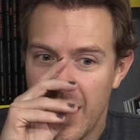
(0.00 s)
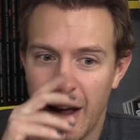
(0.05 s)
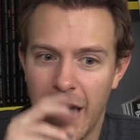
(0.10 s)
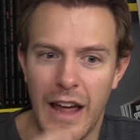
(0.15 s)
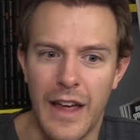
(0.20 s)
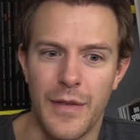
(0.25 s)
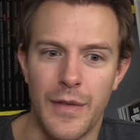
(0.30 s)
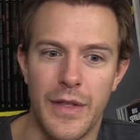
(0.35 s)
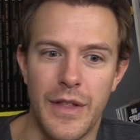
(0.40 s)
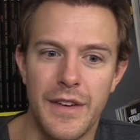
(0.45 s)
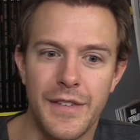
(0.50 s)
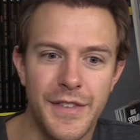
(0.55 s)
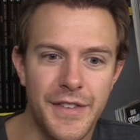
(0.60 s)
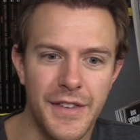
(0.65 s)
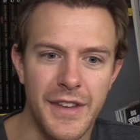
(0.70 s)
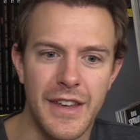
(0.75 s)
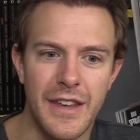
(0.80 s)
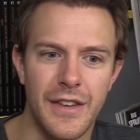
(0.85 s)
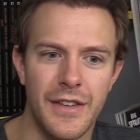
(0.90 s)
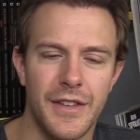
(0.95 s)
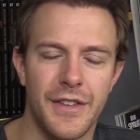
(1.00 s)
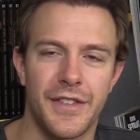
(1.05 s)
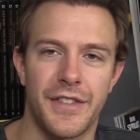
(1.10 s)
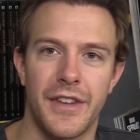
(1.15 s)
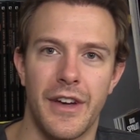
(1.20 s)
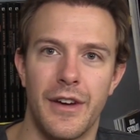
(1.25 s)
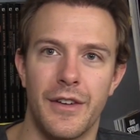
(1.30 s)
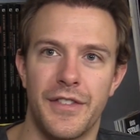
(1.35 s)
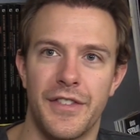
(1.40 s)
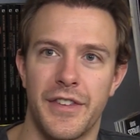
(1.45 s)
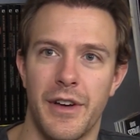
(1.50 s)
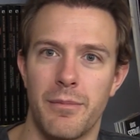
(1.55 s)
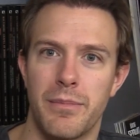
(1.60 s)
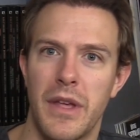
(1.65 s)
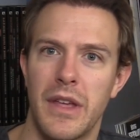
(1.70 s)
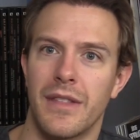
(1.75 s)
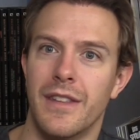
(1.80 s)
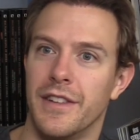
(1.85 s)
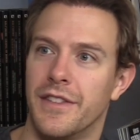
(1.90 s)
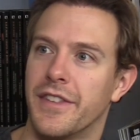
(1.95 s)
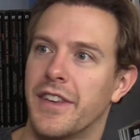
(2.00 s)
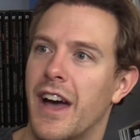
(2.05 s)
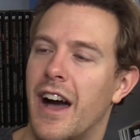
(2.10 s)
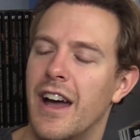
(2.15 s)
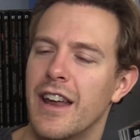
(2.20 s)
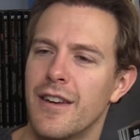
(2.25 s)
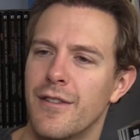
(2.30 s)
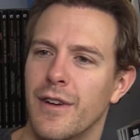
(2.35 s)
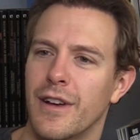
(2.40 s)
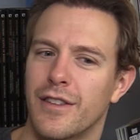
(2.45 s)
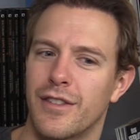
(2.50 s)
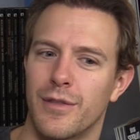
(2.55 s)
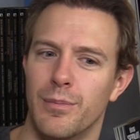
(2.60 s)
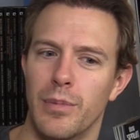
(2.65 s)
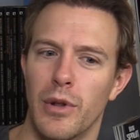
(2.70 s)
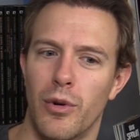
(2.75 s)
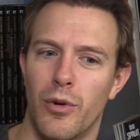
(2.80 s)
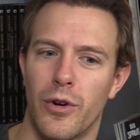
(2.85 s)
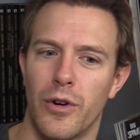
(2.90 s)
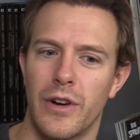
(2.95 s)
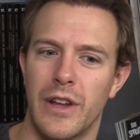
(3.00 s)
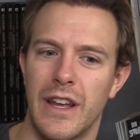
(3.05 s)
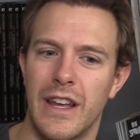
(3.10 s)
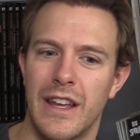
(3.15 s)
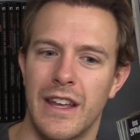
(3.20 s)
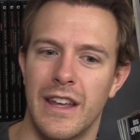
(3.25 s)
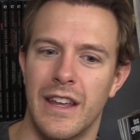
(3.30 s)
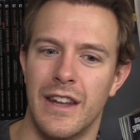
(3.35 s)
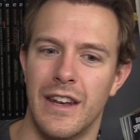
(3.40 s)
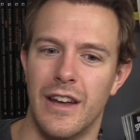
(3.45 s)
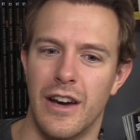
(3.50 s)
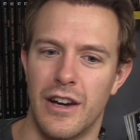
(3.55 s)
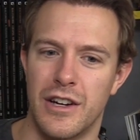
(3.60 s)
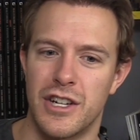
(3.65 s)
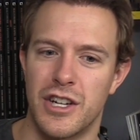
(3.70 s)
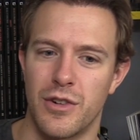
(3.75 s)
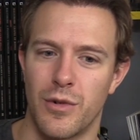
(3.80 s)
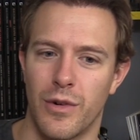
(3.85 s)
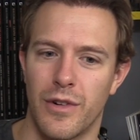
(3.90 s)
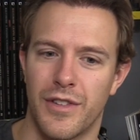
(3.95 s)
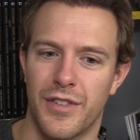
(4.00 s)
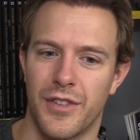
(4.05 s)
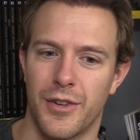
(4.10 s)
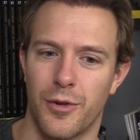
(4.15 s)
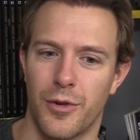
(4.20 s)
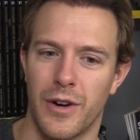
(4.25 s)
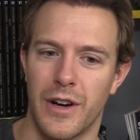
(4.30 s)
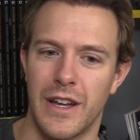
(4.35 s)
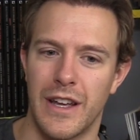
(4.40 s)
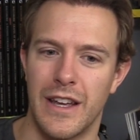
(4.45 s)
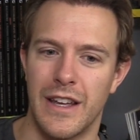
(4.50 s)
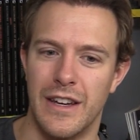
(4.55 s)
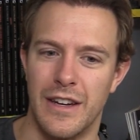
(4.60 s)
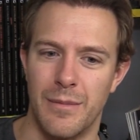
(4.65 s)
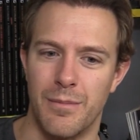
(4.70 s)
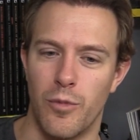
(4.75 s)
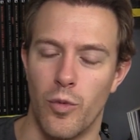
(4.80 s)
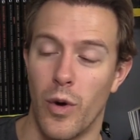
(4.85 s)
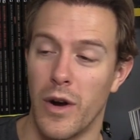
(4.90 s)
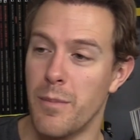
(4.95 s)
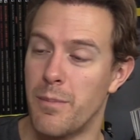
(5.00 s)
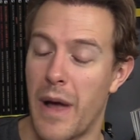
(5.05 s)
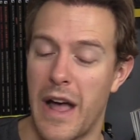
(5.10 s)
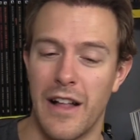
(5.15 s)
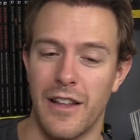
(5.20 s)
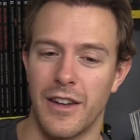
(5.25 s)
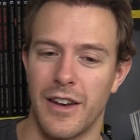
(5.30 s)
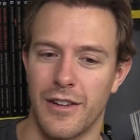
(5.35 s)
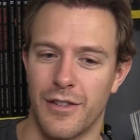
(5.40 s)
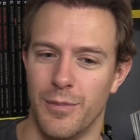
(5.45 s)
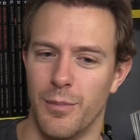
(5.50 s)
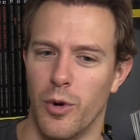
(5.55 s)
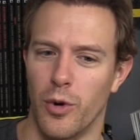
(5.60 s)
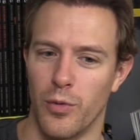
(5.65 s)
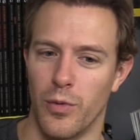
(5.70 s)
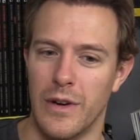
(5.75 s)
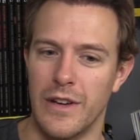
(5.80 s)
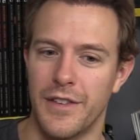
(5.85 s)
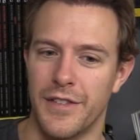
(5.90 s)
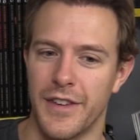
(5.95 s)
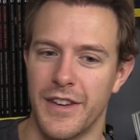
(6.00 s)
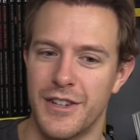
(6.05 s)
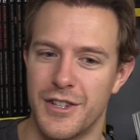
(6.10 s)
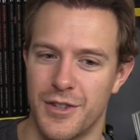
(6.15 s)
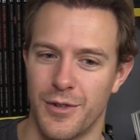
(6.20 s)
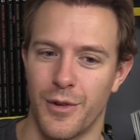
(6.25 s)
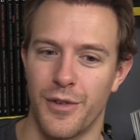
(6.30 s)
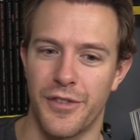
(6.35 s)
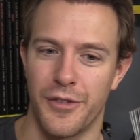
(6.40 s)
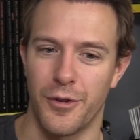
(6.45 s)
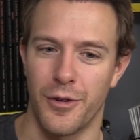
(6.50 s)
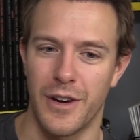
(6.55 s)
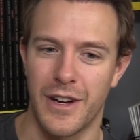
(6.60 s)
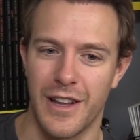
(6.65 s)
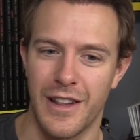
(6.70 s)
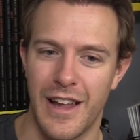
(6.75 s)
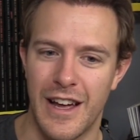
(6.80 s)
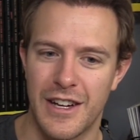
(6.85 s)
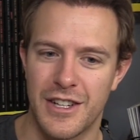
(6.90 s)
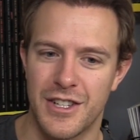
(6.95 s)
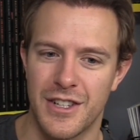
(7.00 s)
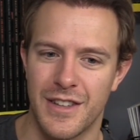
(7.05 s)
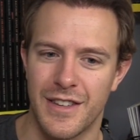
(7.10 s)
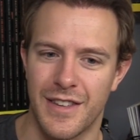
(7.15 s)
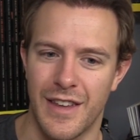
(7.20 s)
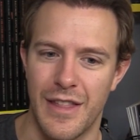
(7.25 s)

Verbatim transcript: And this is something that's kind of explored in a short story in one of Palahniuk's more recent short story collections.